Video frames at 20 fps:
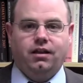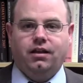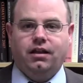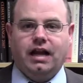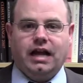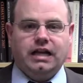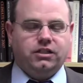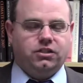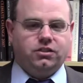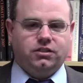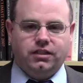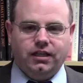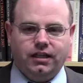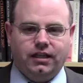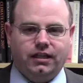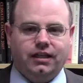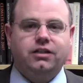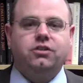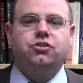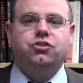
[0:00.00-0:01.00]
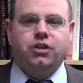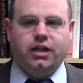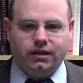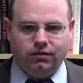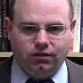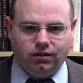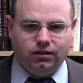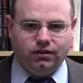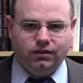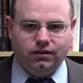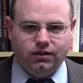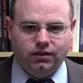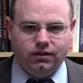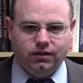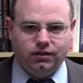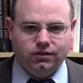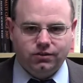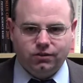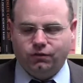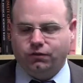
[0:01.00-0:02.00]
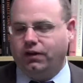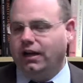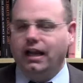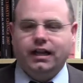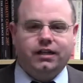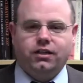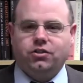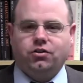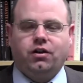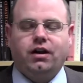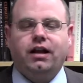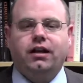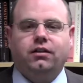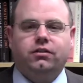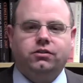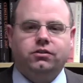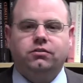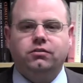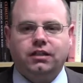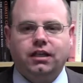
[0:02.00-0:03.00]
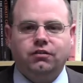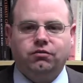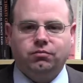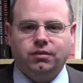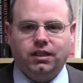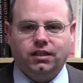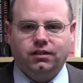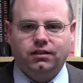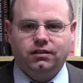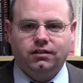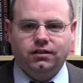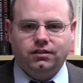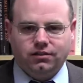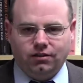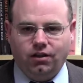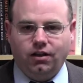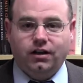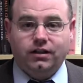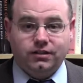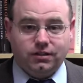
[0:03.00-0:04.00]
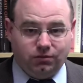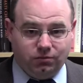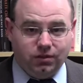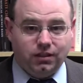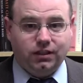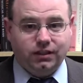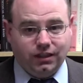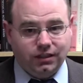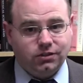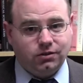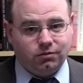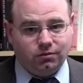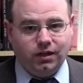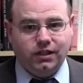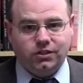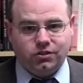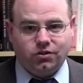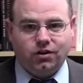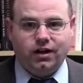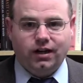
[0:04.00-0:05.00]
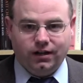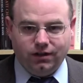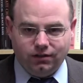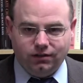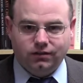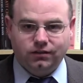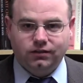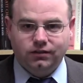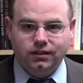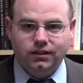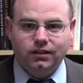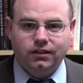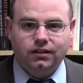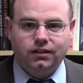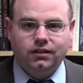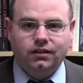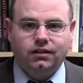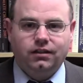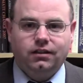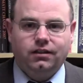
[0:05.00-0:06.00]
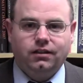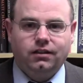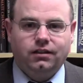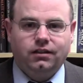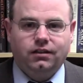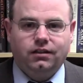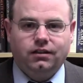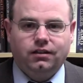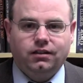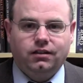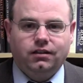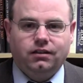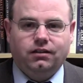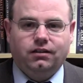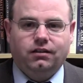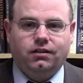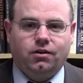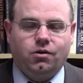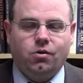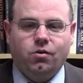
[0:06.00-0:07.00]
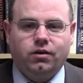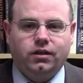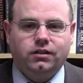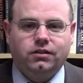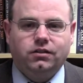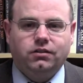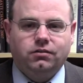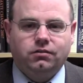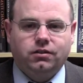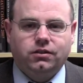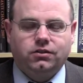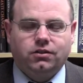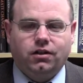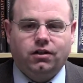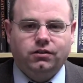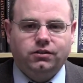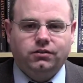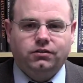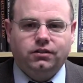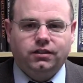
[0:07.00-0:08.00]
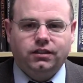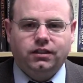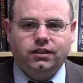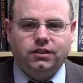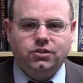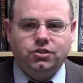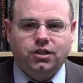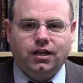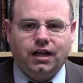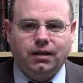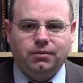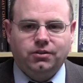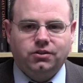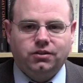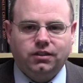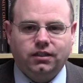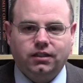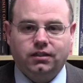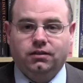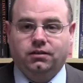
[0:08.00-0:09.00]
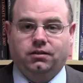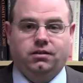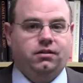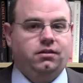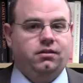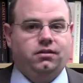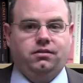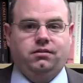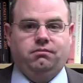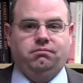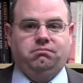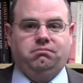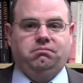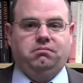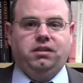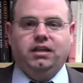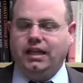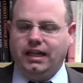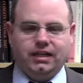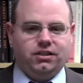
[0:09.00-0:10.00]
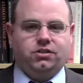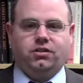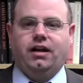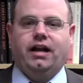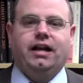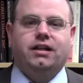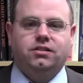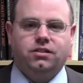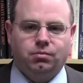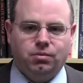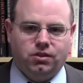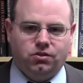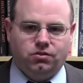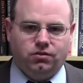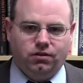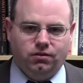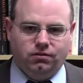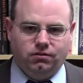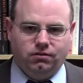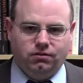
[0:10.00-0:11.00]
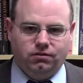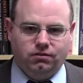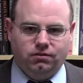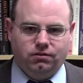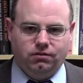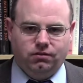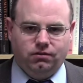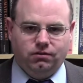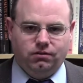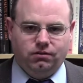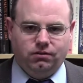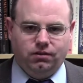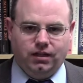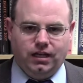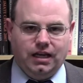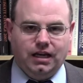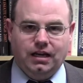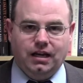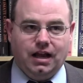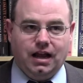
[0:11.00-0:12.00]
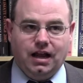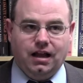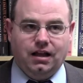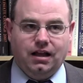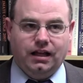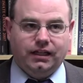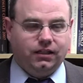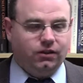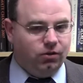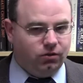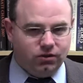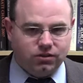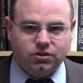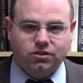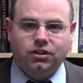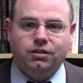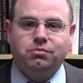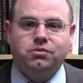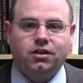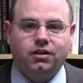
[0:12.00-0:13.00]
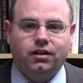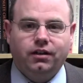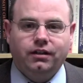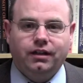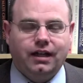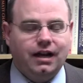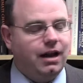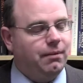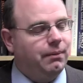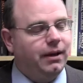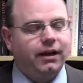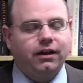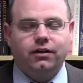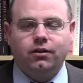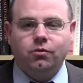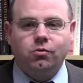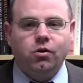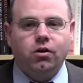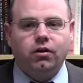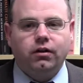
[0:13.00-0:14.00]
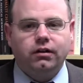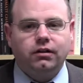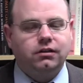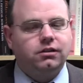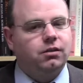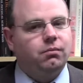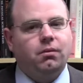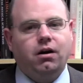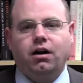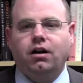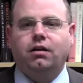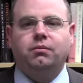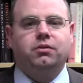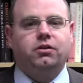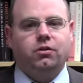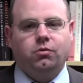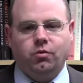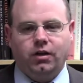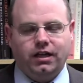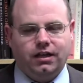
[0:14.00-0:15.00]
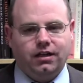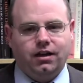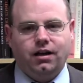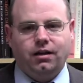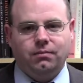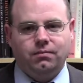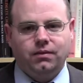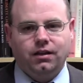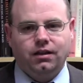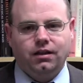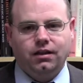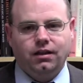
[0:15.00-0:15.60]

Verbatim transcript: I just did it in general. So for any triangle you give me, as long as it really is a right triangle according to what's called Euclidean geometry, the answer has to be true. And I can go to sleep tonight and I'm not going to worry that tomorrow I'm going to wake up